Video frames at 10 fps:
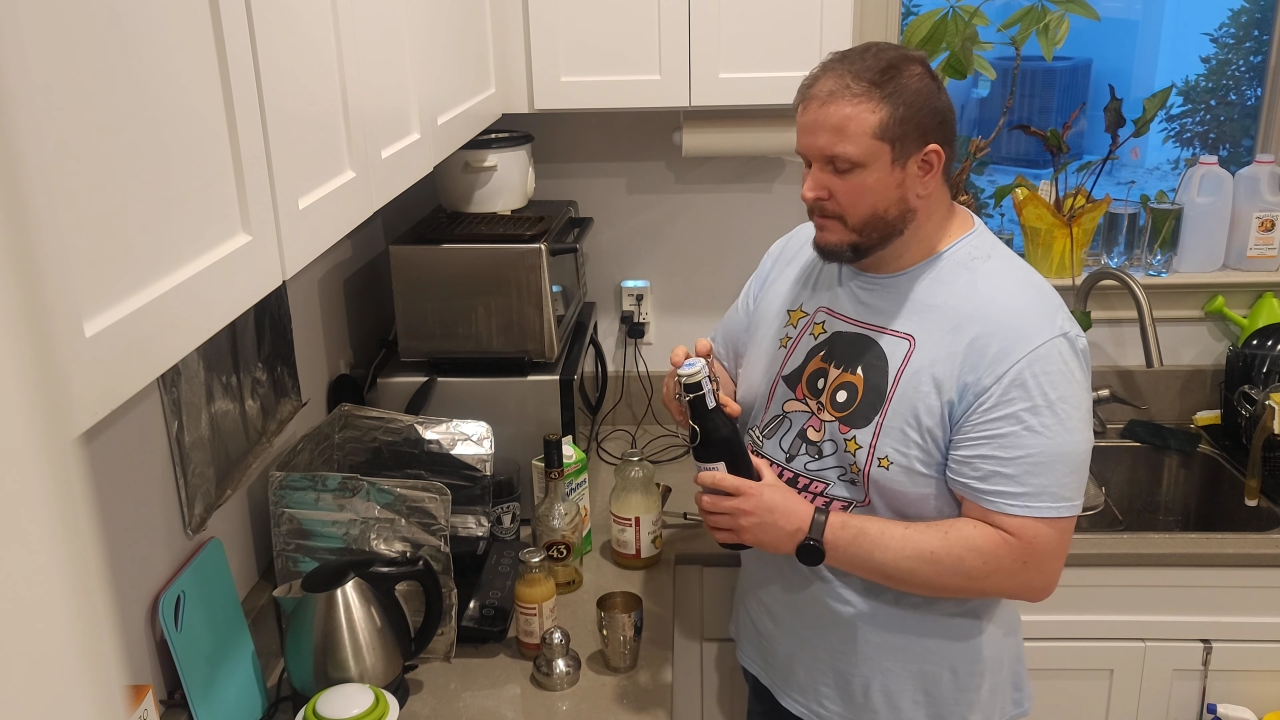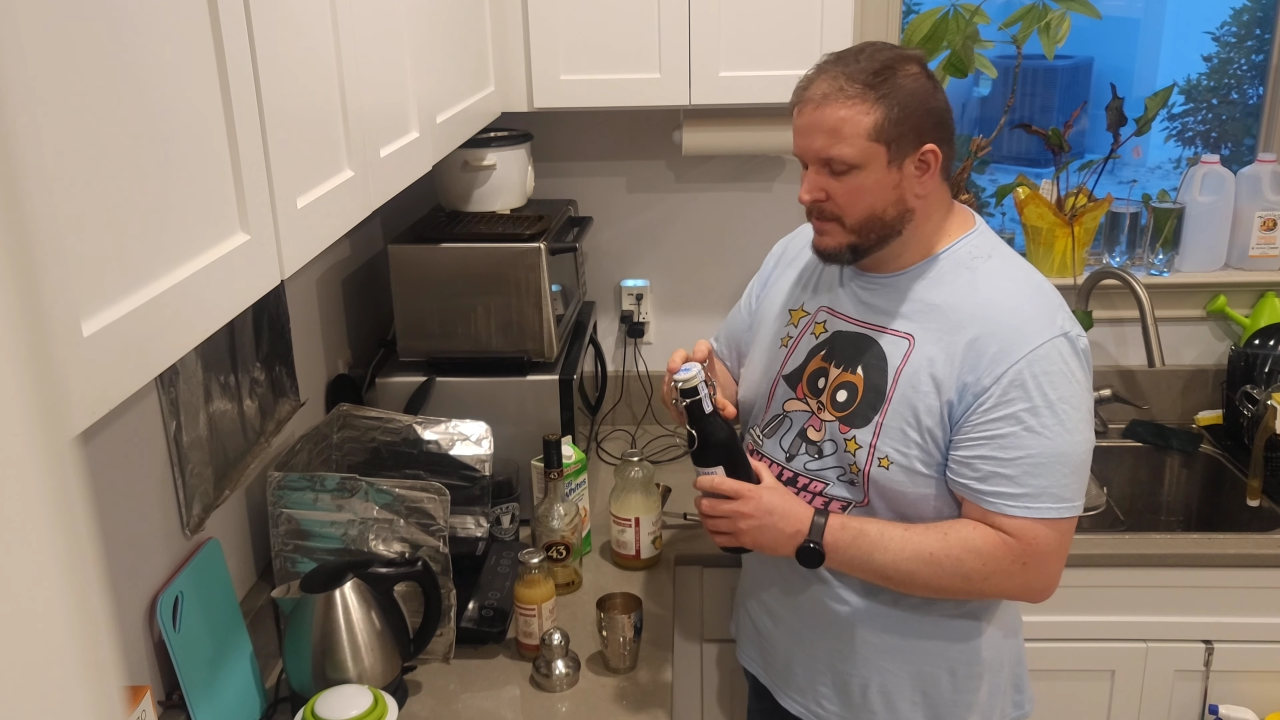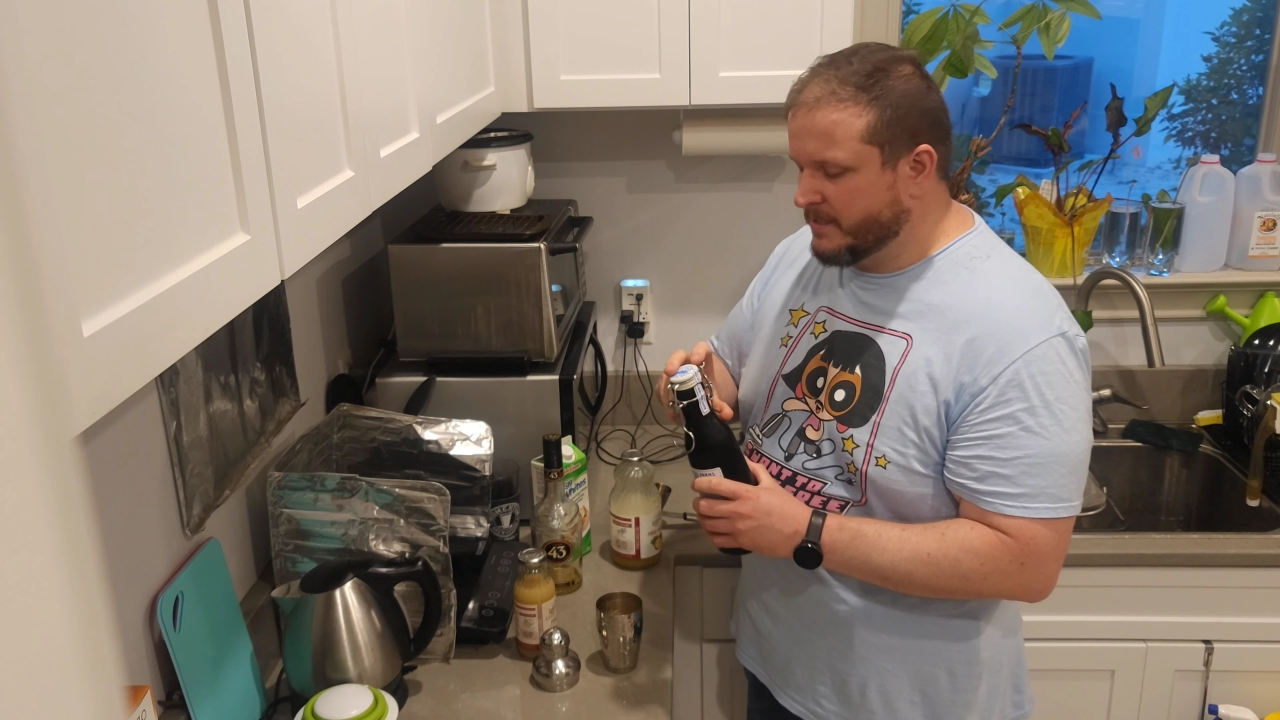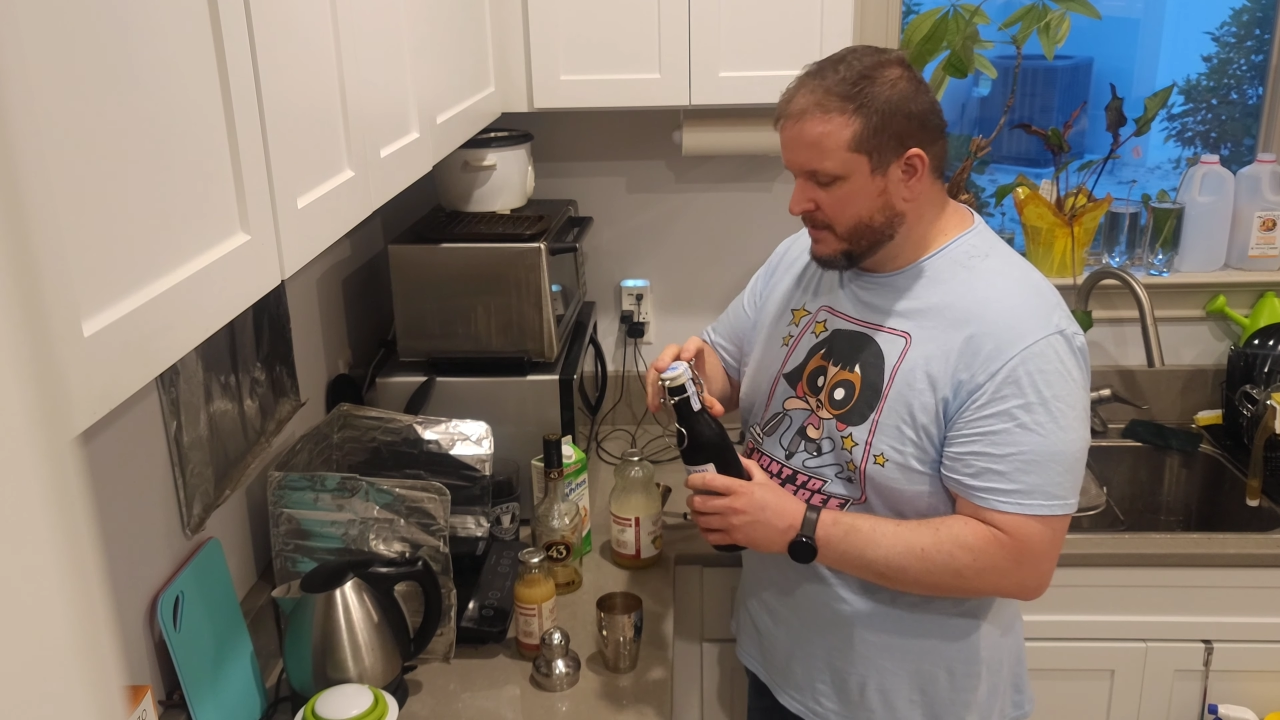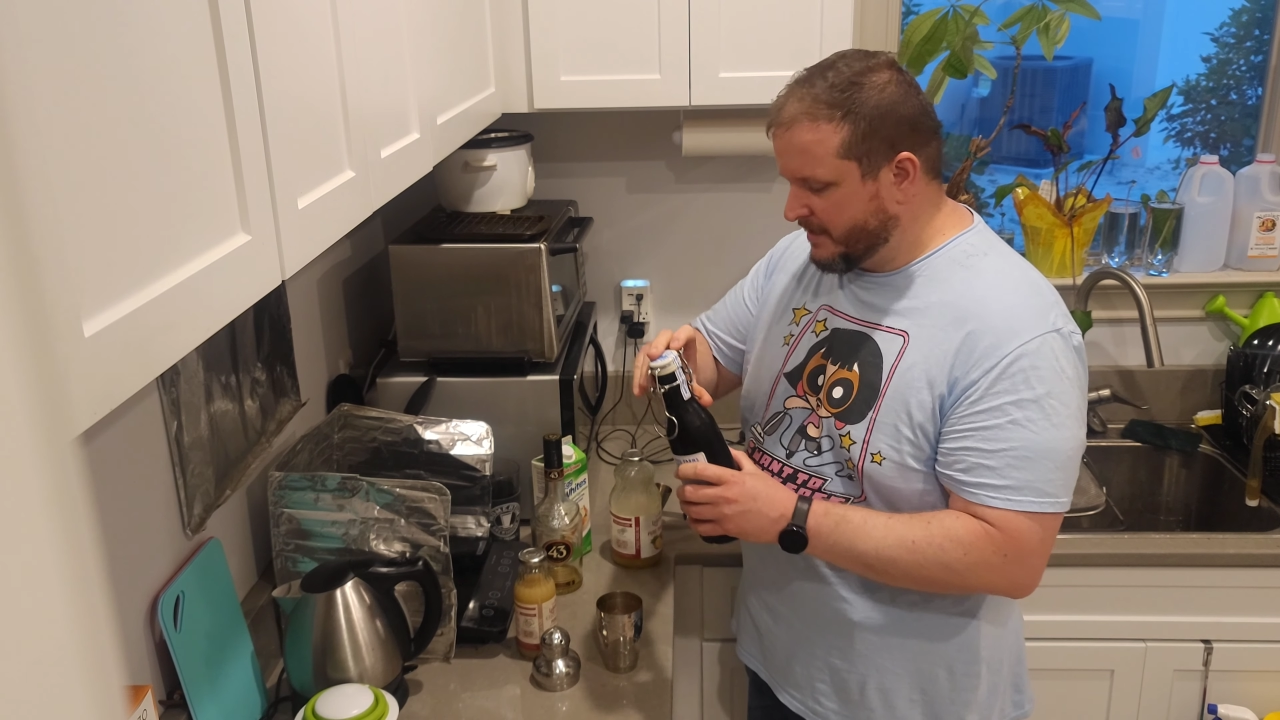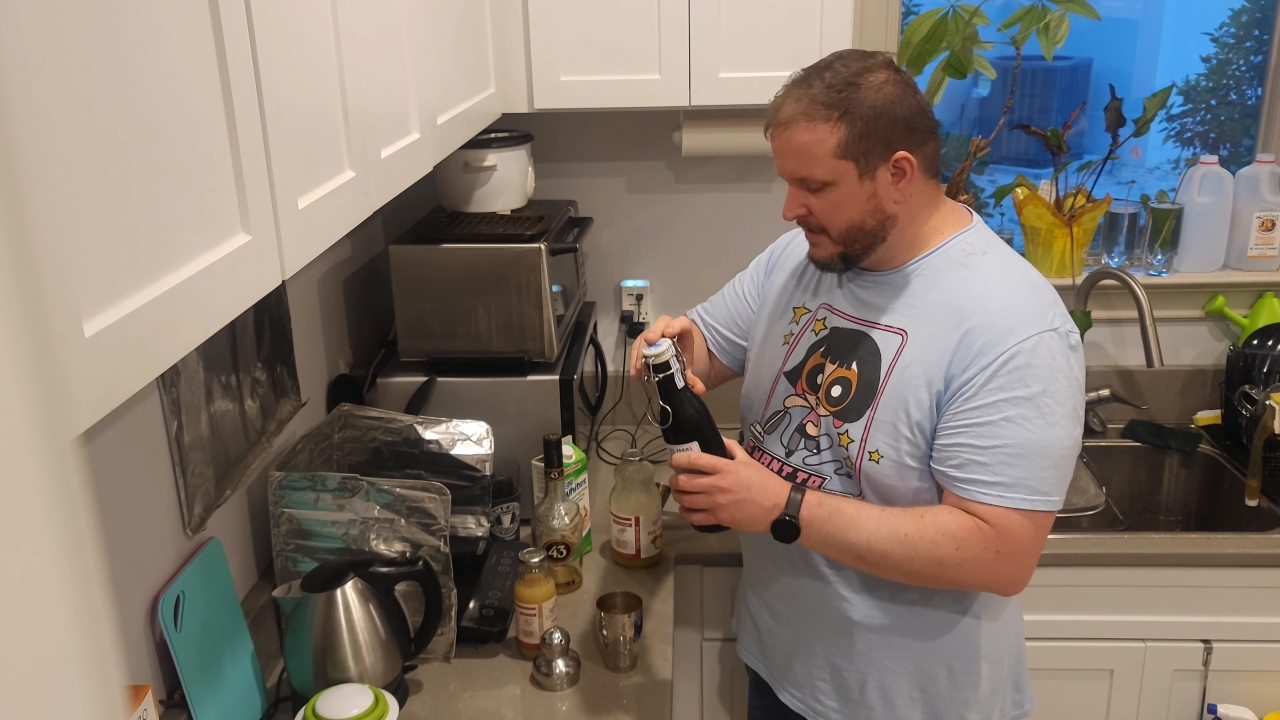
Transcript: which isn't